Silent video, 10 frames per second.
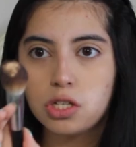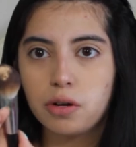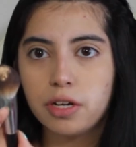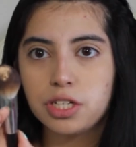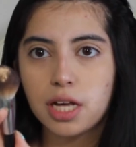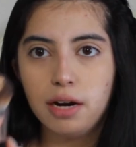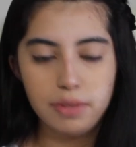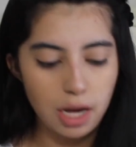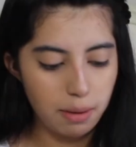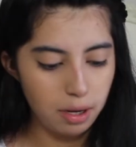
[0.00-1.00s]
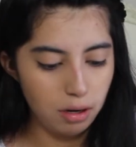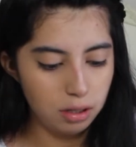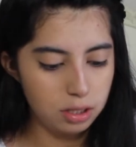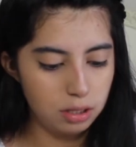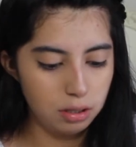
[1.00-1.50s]
so I just kind of dab it
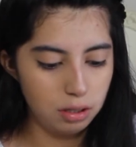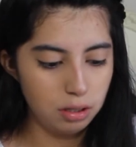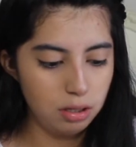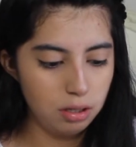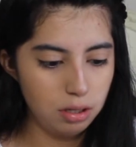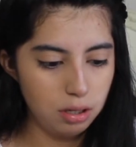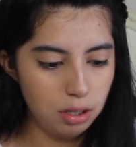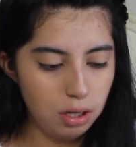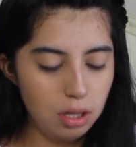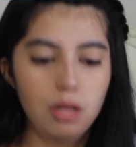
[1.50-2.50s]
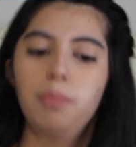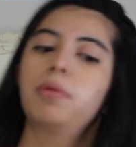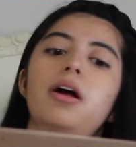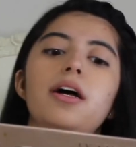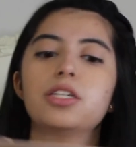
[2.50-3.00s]
onto the
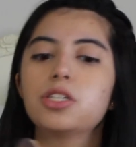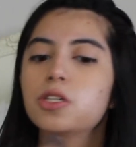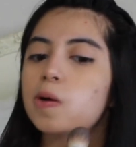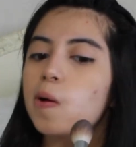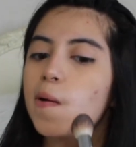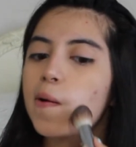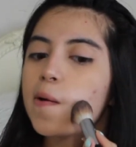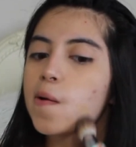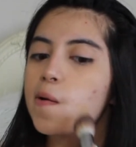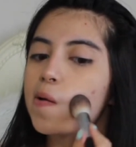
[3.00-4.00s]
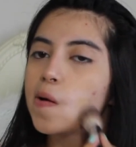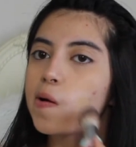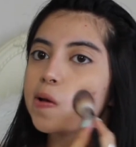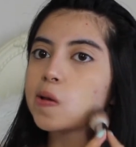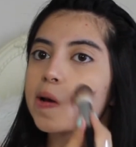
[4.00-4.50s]
brush, and
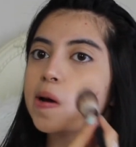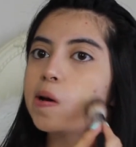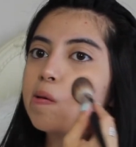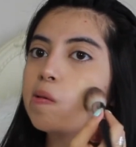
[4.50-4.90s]
I just kind